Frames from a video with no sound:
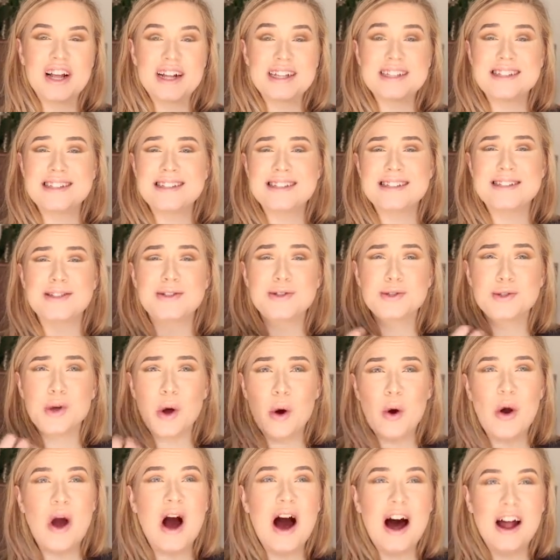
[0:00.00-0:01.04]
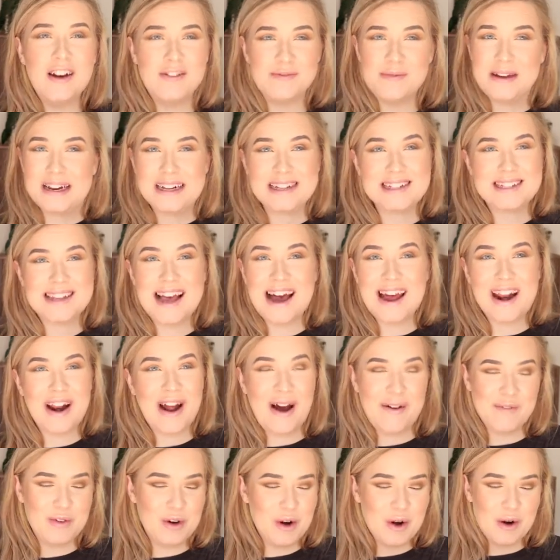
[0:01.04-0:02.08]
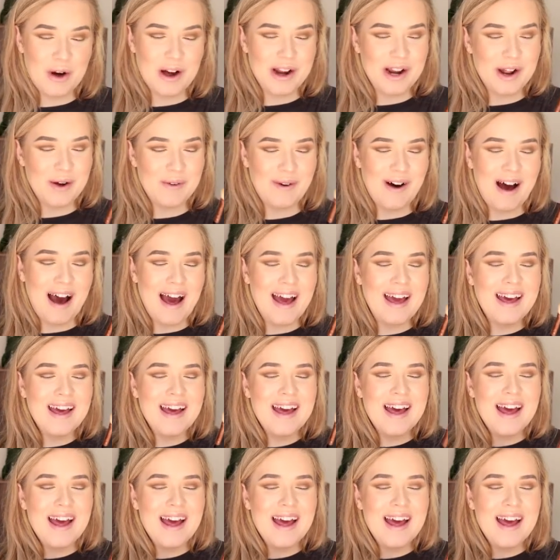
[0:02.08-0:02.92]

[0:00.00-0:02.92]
it's so hard for me to say and I have no idea why.